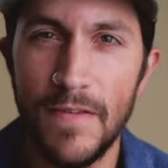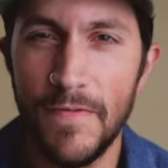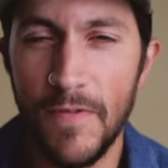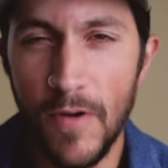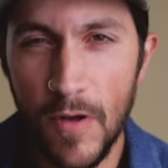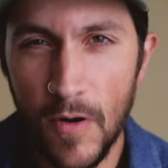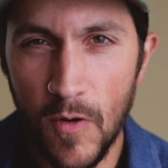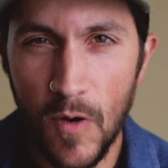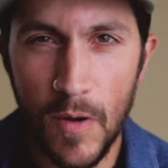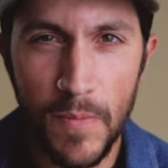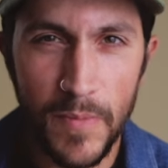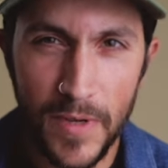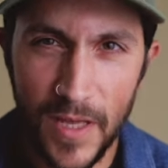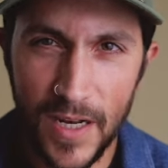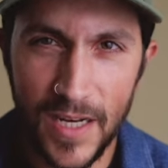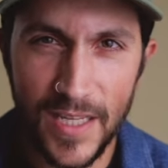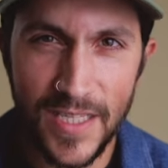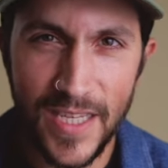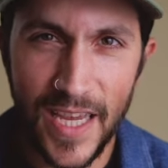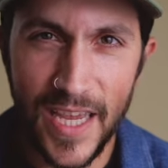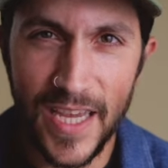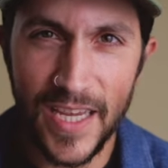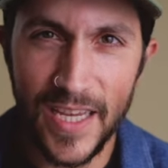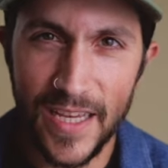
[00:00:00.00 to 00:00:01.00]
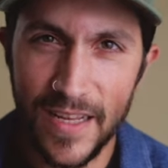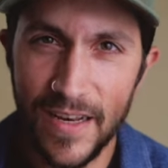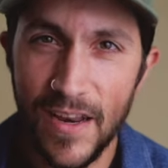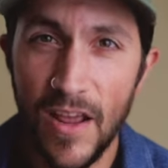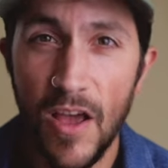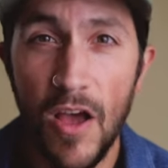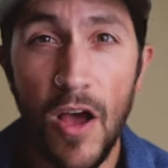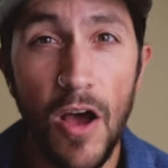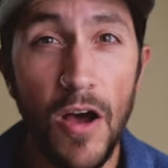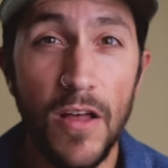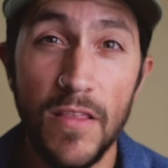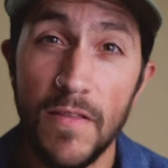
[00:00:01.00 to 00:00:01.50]
the photo, I'm going to take it.
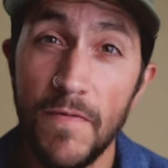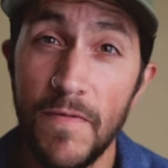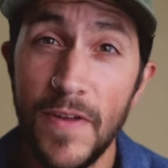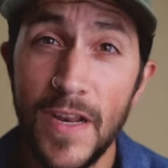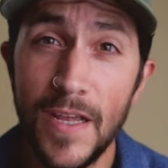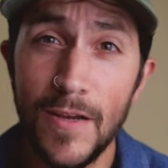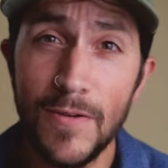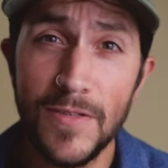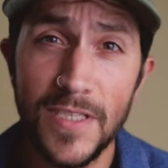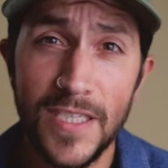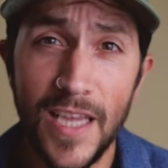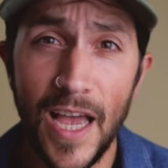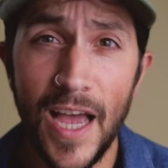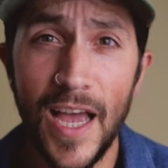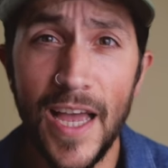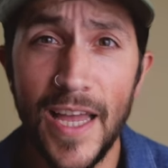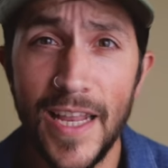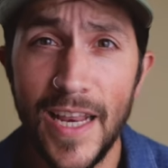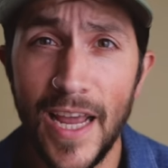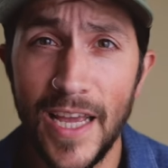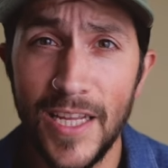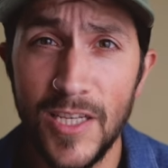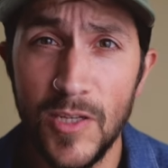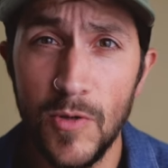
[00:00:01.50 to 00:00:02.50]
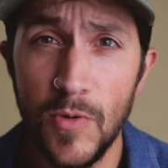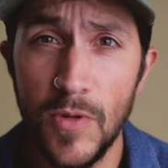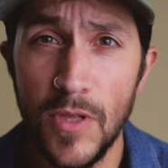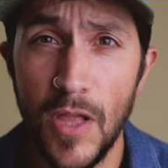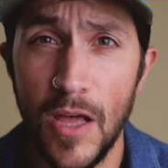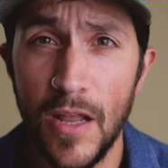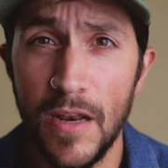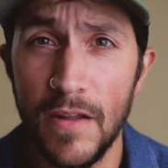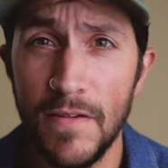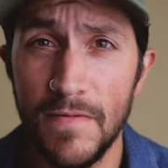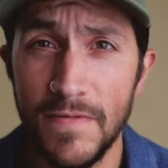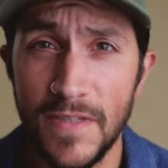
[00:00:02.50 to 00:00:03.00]
On the video side, I do a
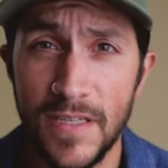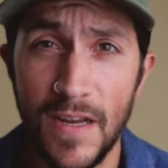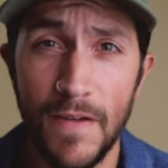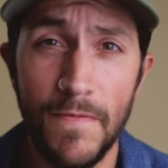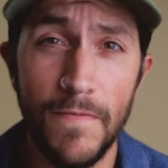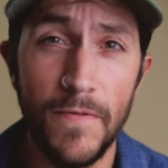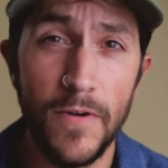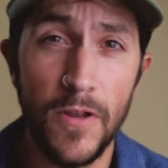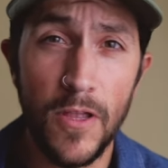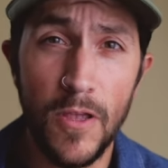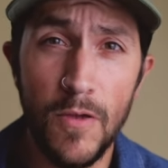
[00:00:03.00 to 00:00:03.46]
lot of stuff for